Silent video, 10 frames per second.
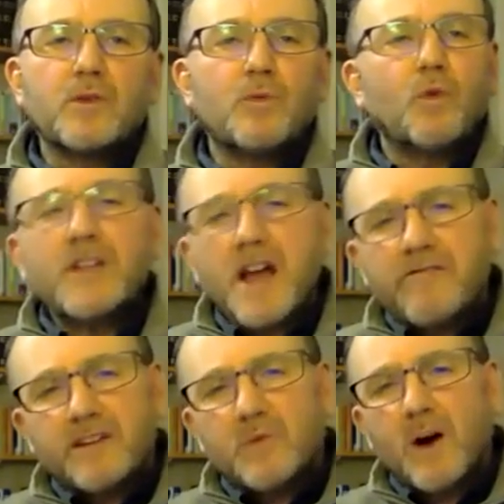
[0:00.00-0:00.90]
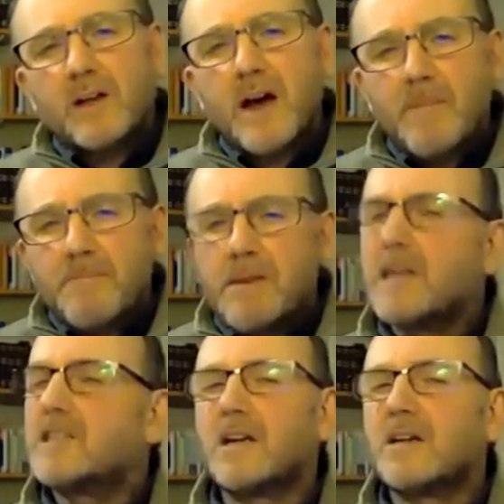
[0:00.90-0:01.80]
would everyone
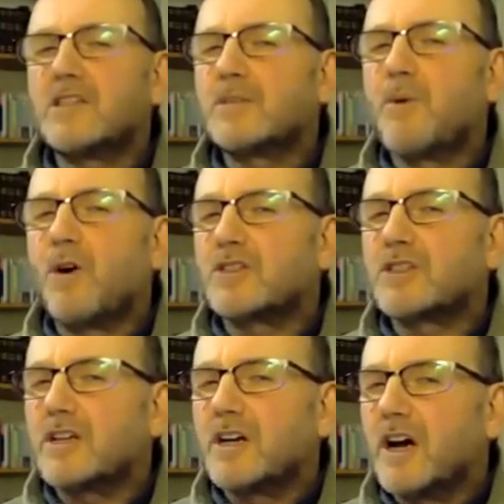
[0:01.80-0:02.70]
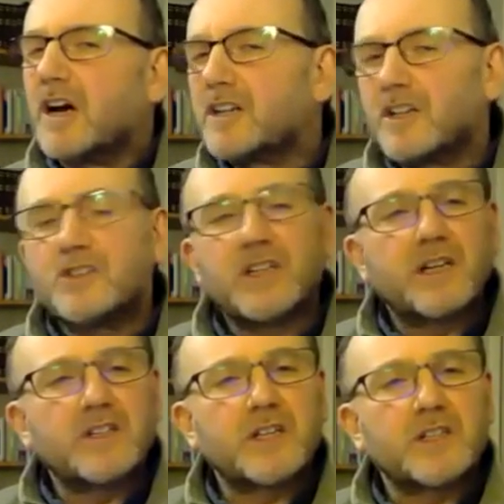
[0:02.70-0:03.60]
immediately spot a huge
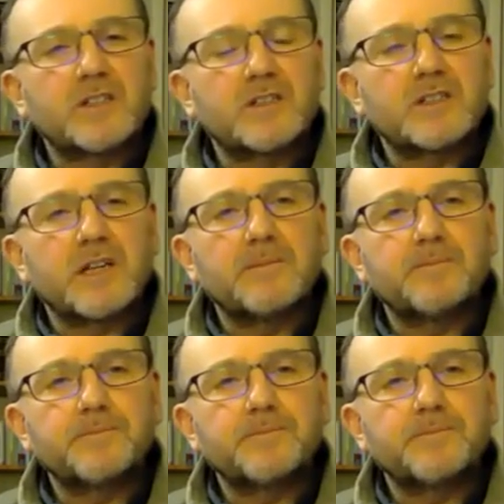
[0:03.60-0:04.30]
inconsistency?